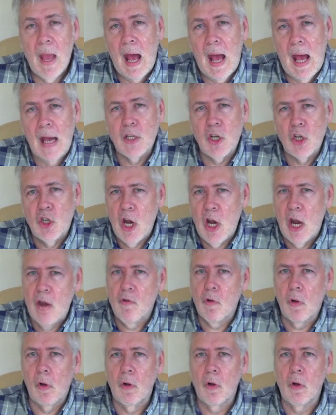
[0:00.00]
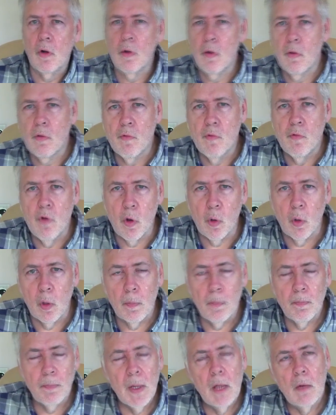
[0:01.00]
As a general
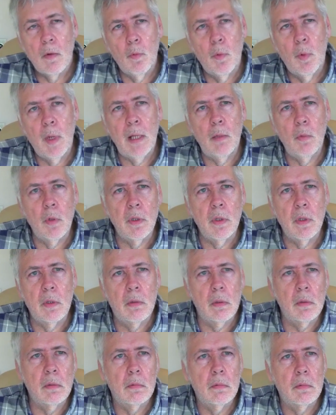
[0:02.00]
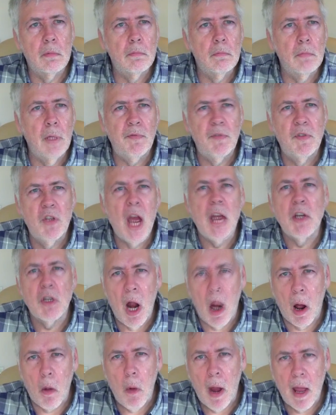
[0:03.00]
rule, we've changed
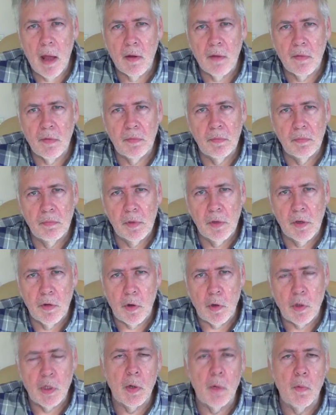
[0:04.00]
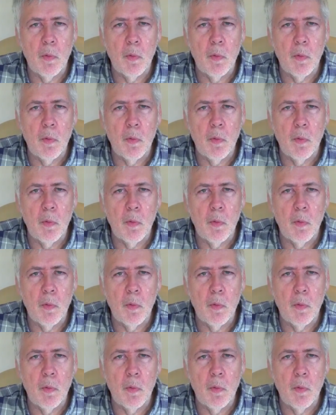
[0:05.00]
our way of cruising.